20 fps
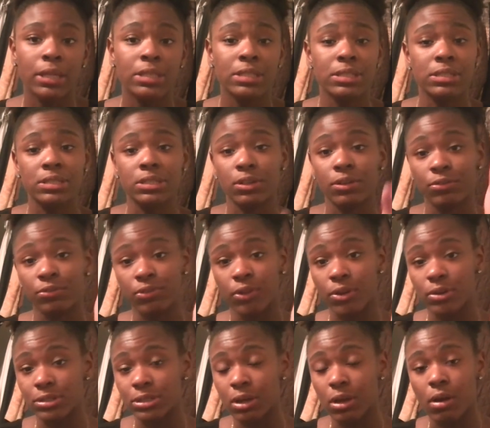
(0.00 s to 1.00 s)
This is the
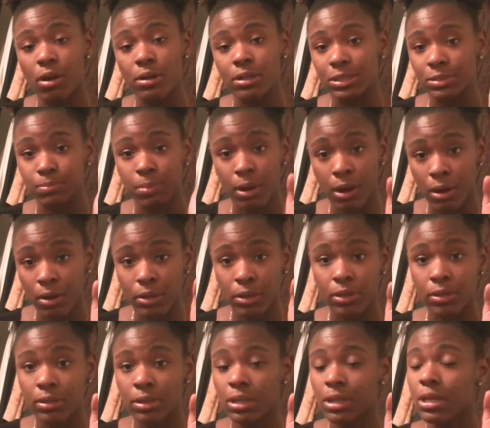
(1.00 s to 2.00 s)
first hardest
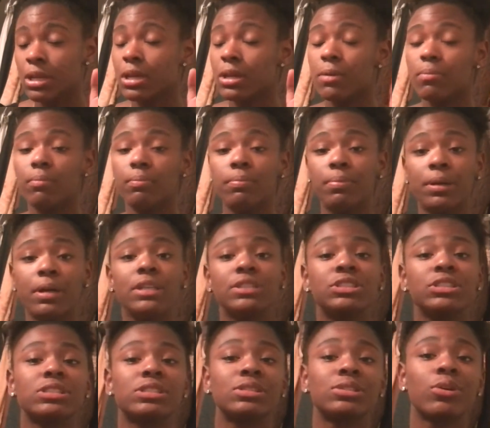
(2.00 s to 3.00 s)
part, but
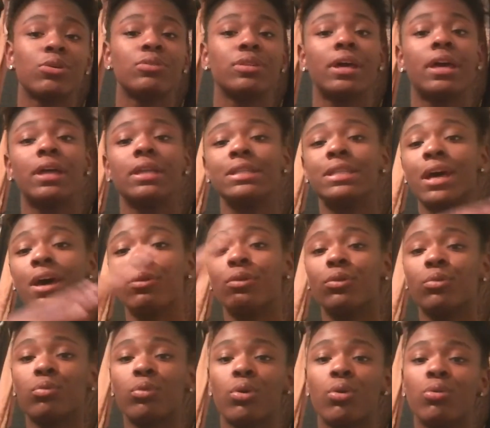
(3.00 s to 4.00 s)
just know that down
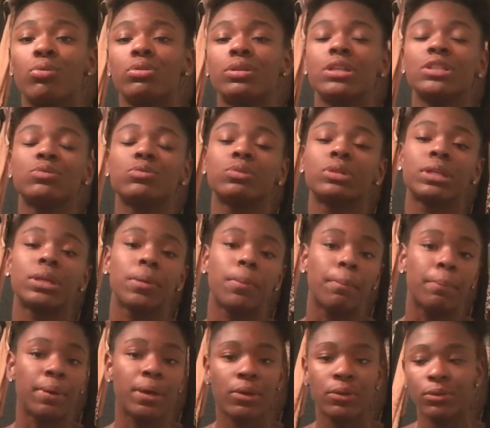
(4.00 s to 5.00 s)
the road things will
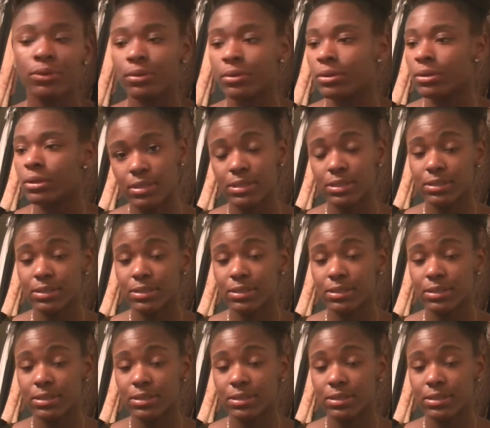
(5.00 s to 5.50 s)
get better.